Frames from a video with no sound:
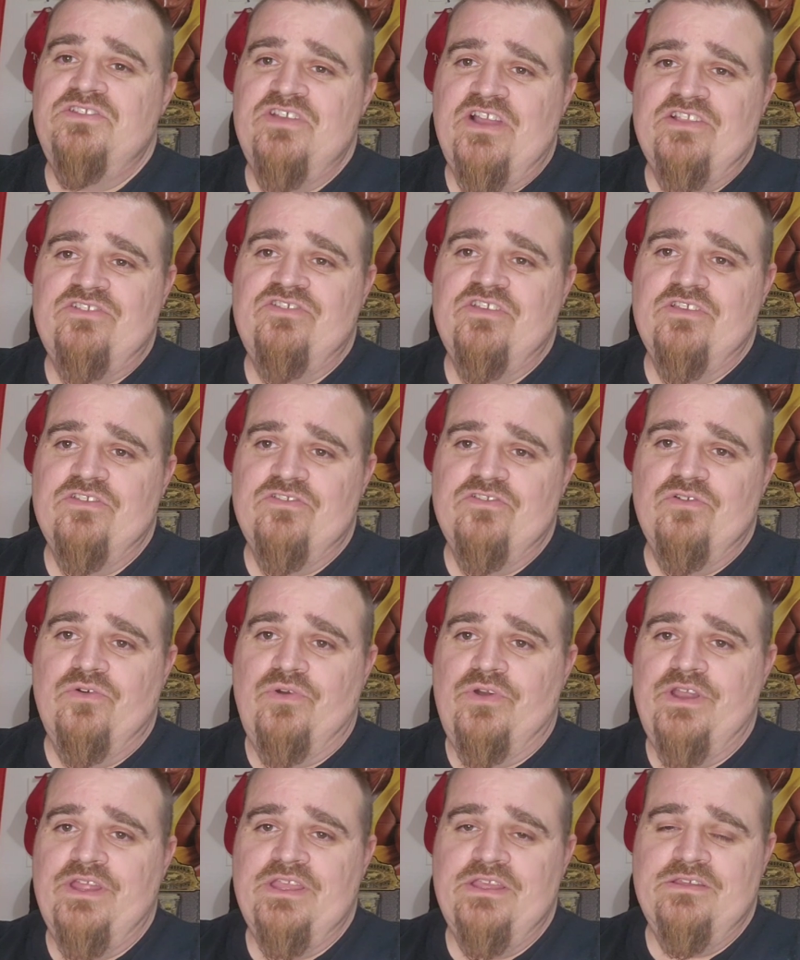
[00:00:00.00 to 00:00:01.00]
touching
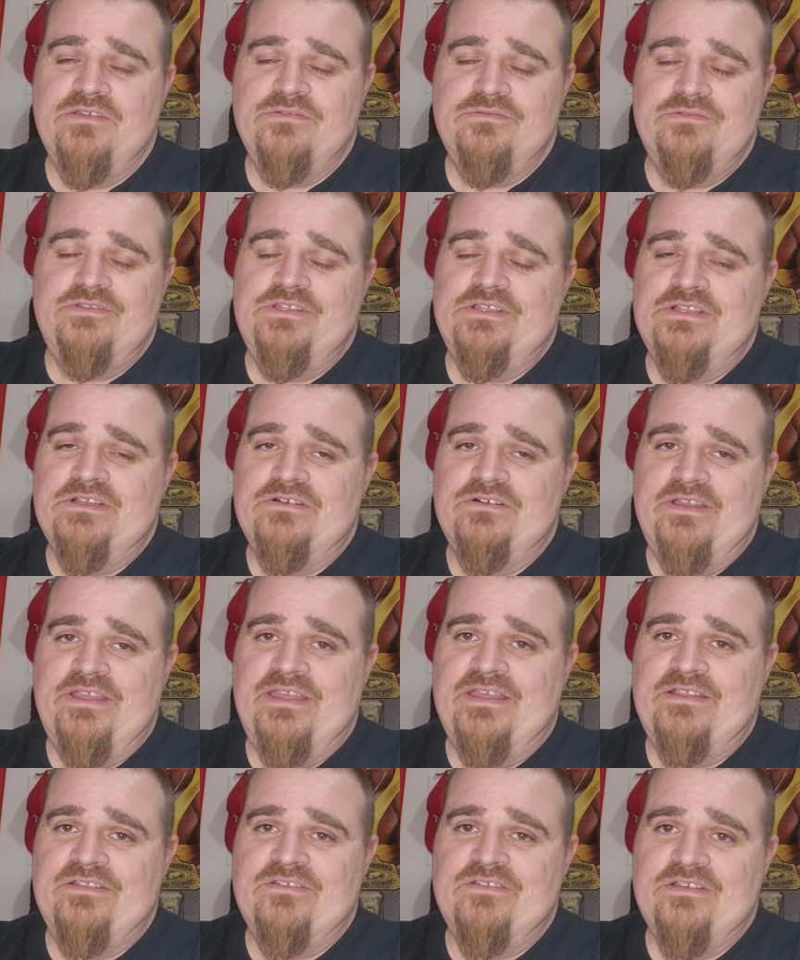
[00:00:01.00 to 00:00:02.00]
story, you know,
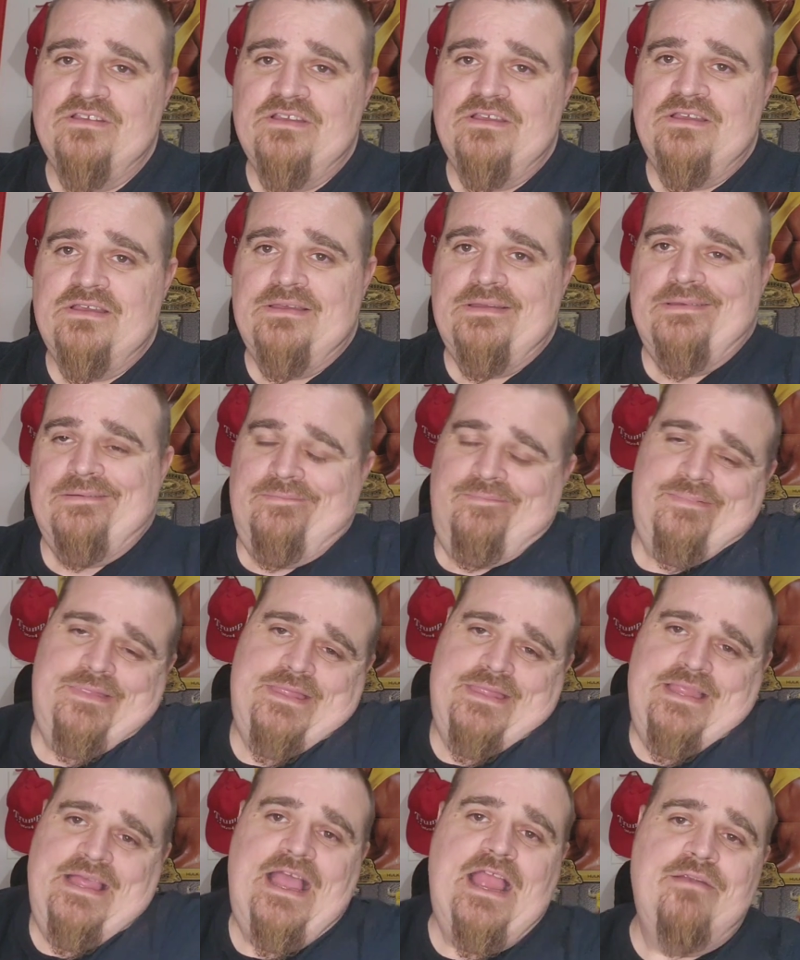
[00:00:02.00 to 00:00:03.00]
and
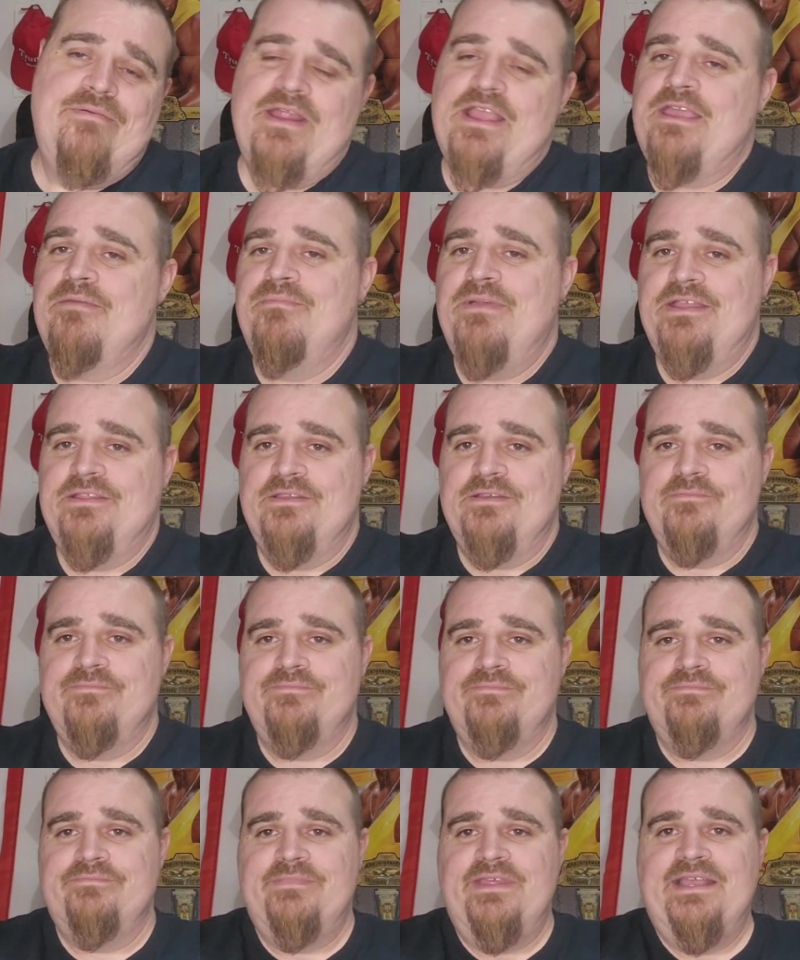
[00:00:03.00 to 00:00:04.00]
I recommend it.
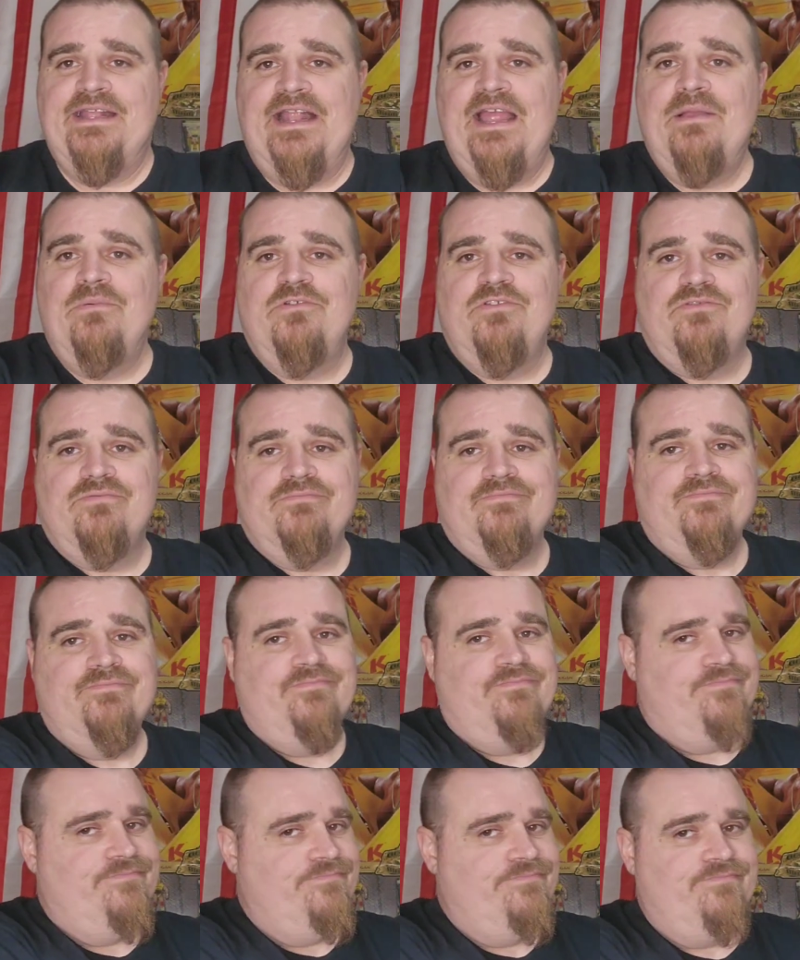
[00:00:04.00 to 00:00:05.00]
And I was
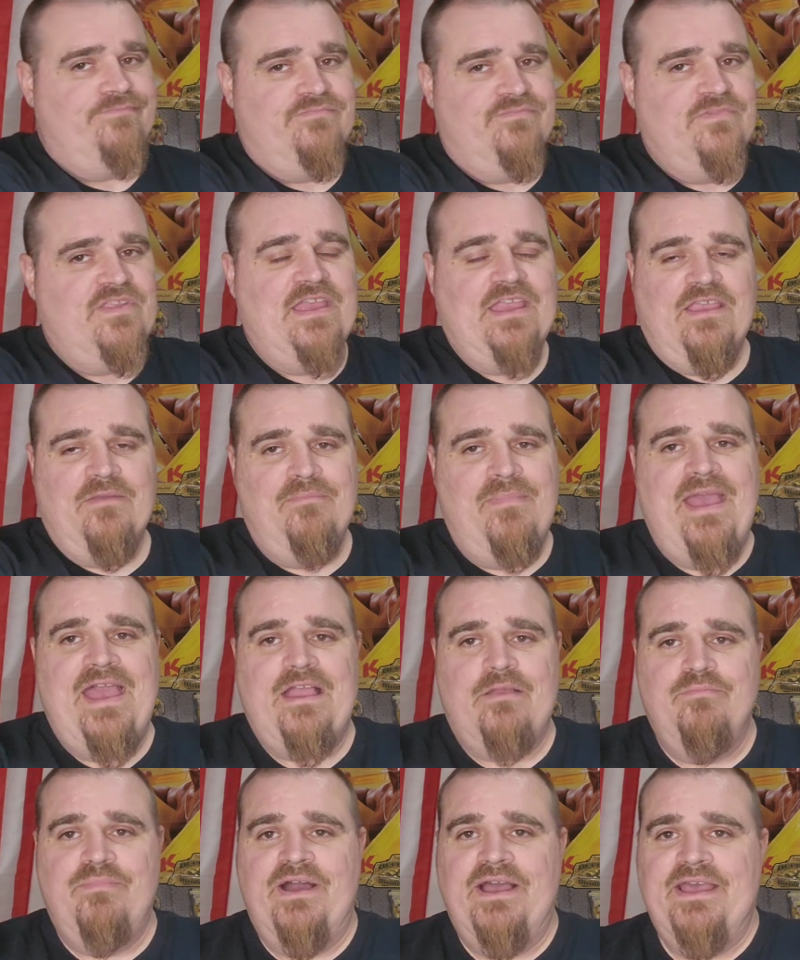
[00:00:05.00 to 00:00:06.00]
taken
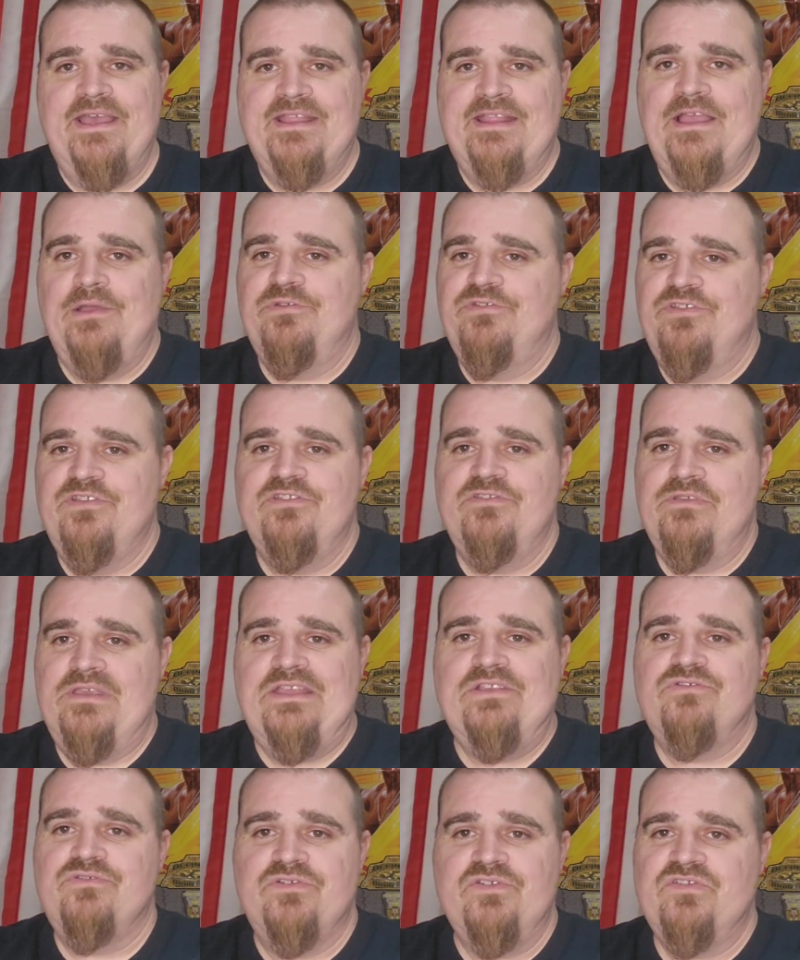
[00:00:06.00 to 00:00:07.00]
back by it, and I was
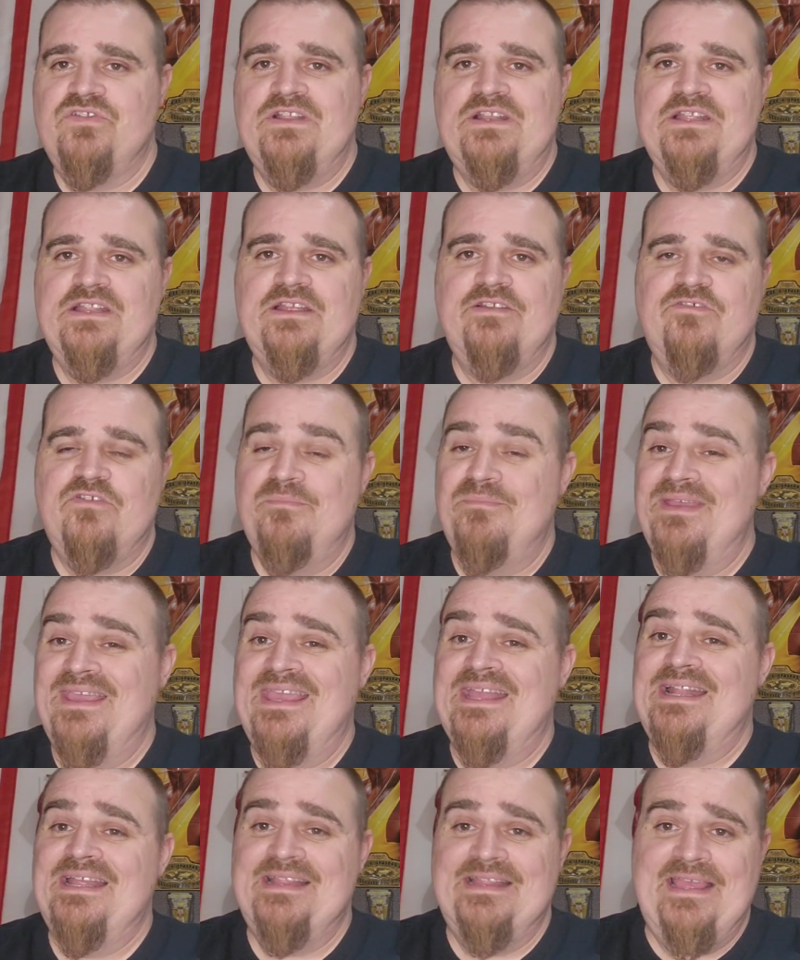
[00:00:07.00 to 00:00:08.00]
interested in it from
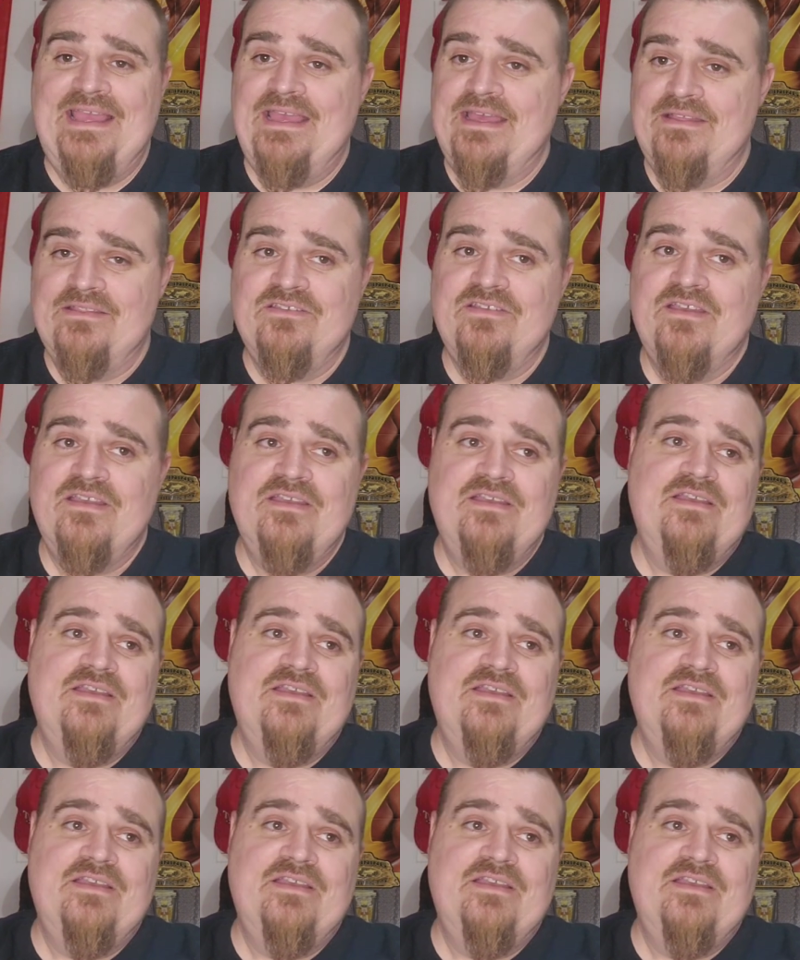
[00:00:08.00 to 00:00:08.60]
beginning to end.